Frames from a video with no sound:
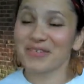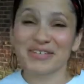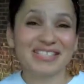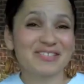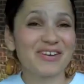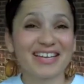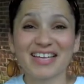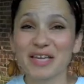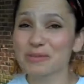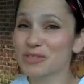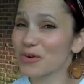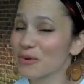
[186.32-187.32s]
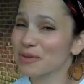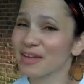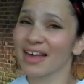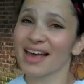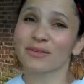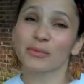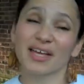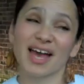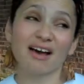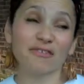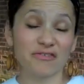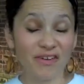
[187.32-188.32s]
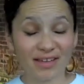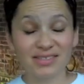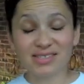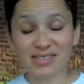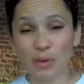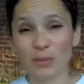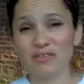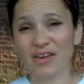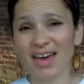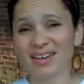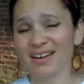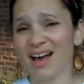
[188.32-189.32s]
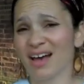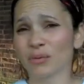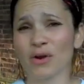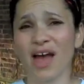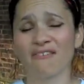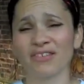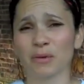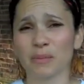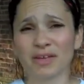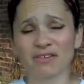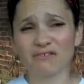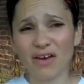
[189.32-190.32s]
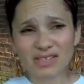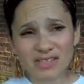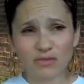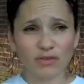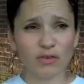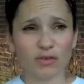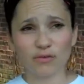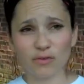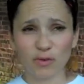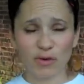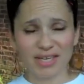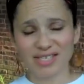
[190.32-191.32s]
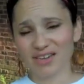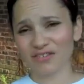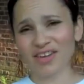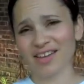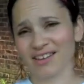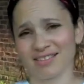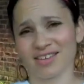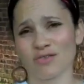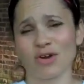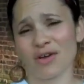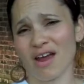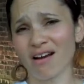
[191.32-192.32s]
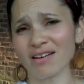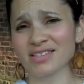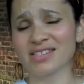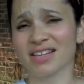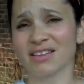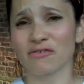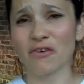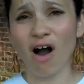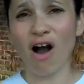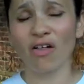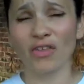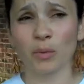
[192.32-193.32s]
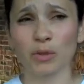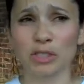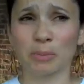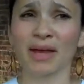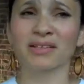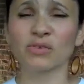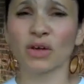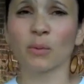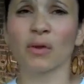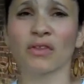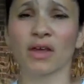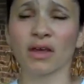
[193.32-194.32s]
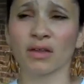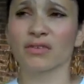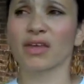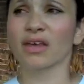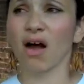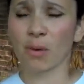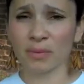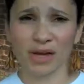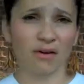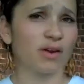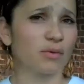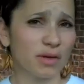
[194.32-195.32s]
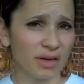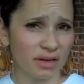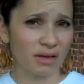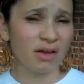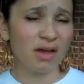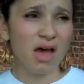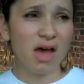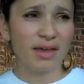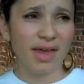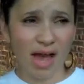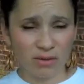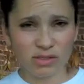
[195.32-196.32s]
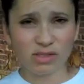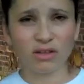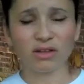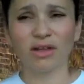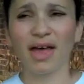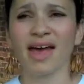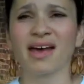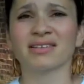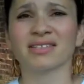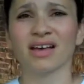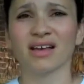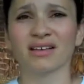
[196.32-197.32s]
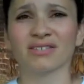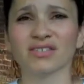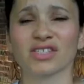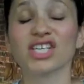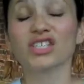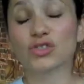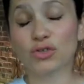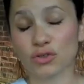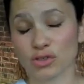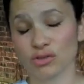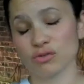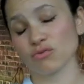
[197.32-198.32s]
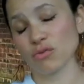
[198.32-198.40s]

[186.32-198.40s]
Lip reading: We just want to keep scribbling, and we have events that we've added on. We're having a big festival of creativity and literary arts in the fall that we're sponsoring with the Albany Area Reading Council and teachers